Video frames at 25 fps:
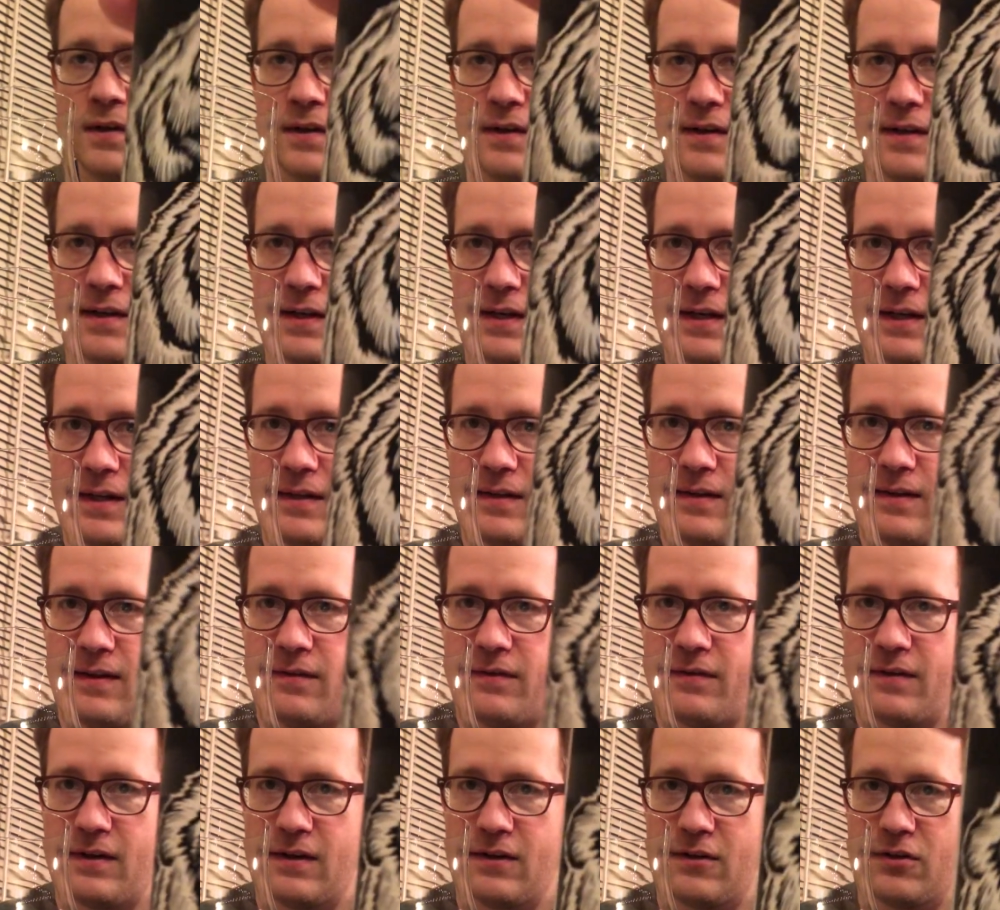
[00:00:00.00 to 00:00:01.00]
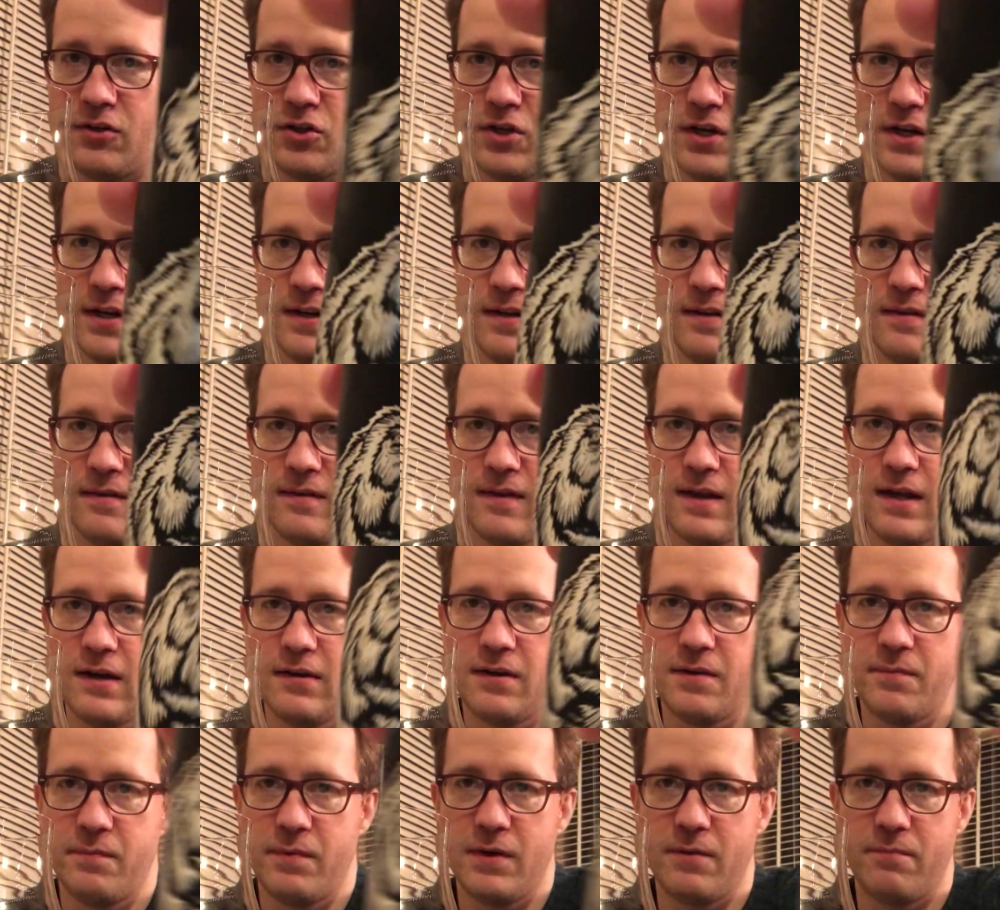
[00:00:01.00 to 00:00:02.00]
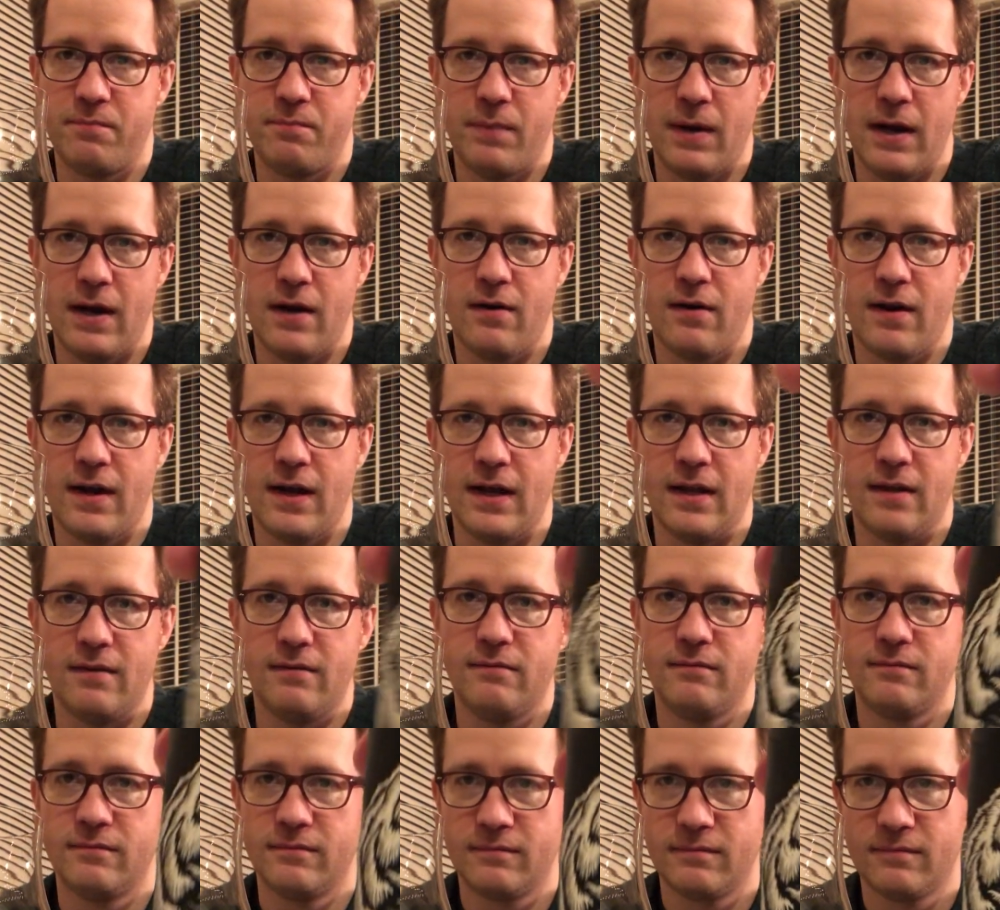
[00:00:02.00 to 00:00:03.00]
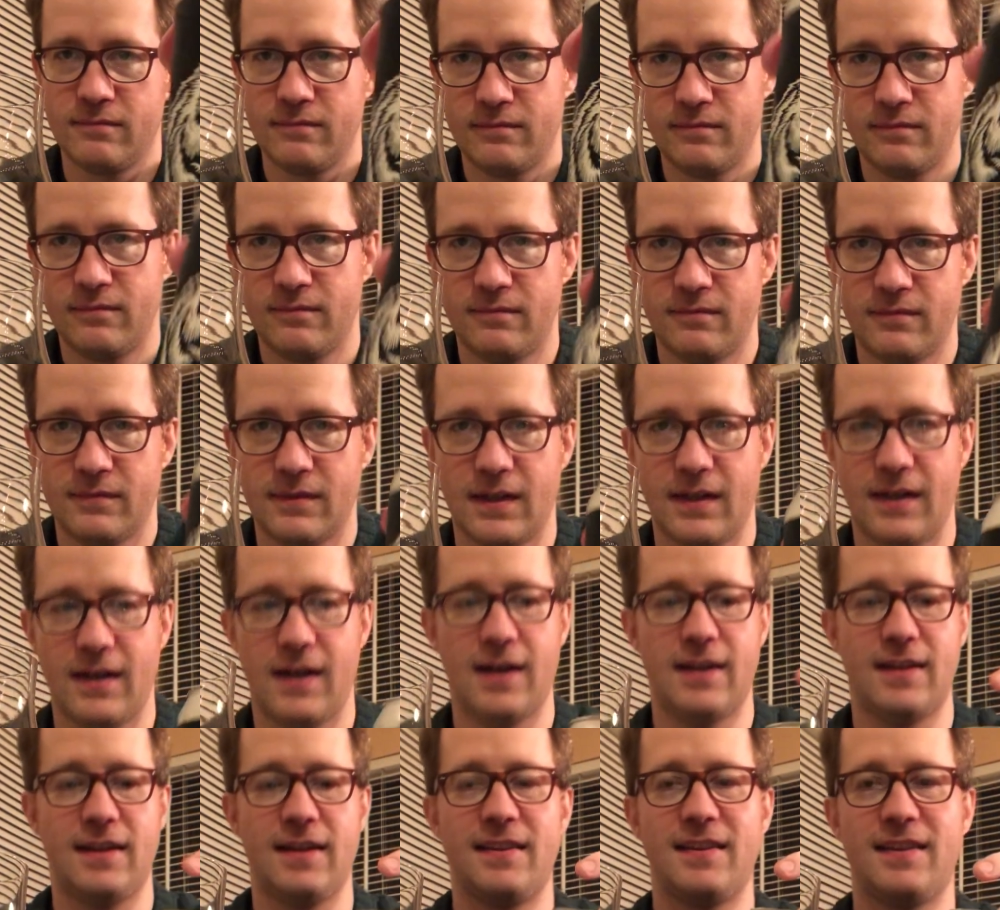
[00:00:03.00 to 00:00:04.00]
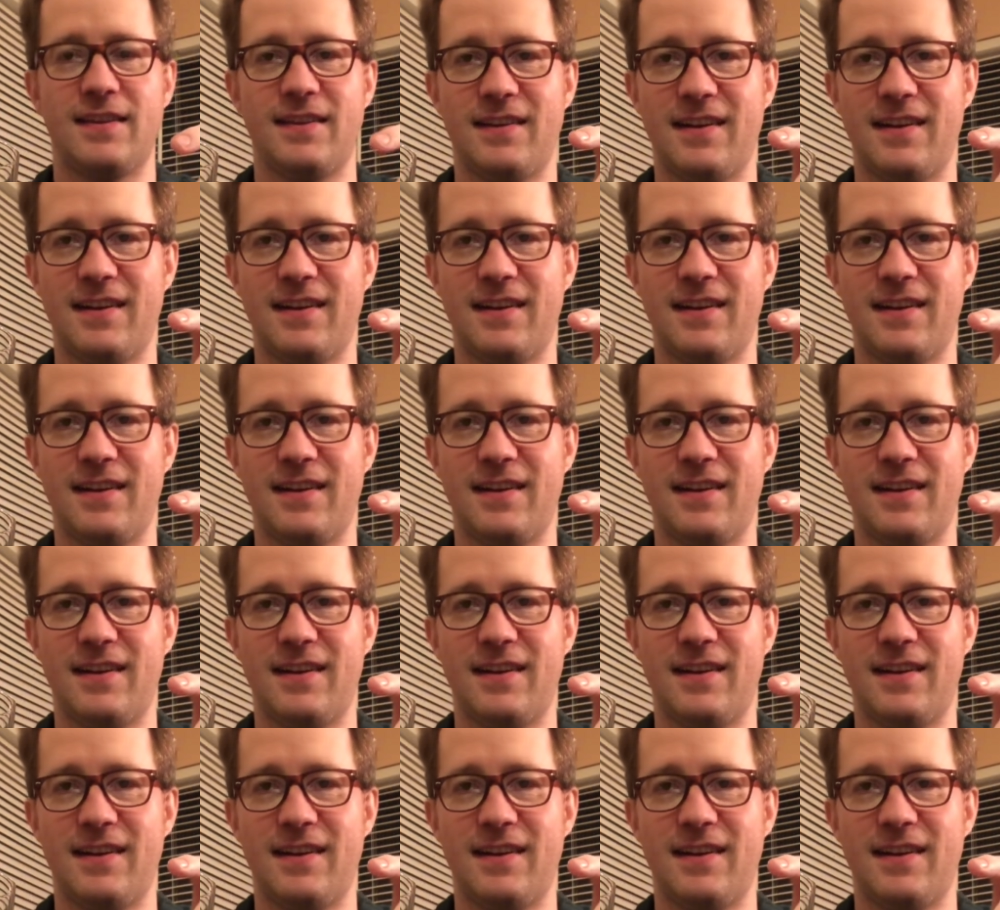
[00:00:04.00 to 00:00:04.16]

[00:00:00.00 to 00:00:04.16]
And they have a nice, shiny, scary, big bear head. I like